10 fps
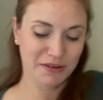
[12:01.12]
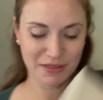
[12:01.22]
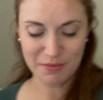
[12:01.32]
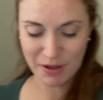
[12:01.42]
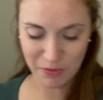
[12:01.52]

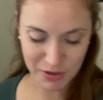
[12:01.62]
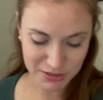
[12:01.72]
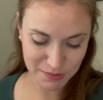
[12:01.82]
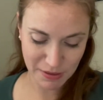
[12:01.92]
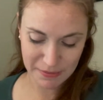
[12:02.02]
than my
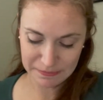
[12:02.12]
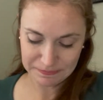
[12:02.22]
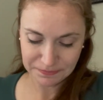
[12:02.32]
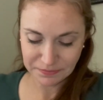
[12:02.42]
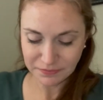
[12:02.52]
walls, but
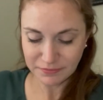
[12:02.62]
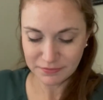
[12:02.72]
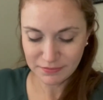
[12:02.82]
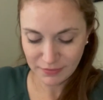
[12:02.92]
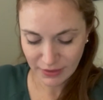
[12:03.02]

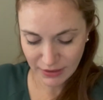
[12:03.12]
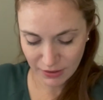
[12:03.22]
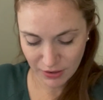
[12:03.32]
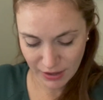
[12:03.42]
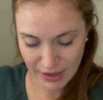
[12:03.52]

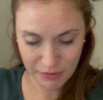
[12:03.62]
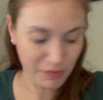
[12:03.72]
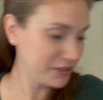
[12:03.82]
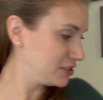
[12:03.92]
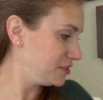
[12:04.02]
I will
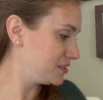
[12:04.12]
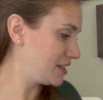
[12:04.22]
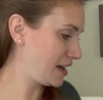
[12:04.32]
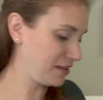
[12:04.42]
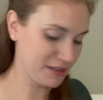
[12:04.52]
want to use
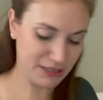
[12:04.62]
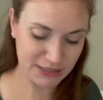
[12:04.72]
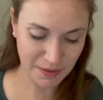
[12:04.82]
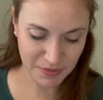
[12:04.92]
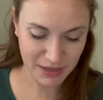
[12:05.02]
that on
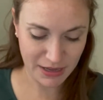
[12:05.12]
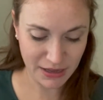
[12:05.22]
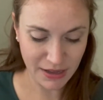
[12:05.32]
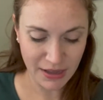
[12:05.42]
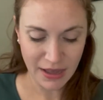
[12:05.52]
something.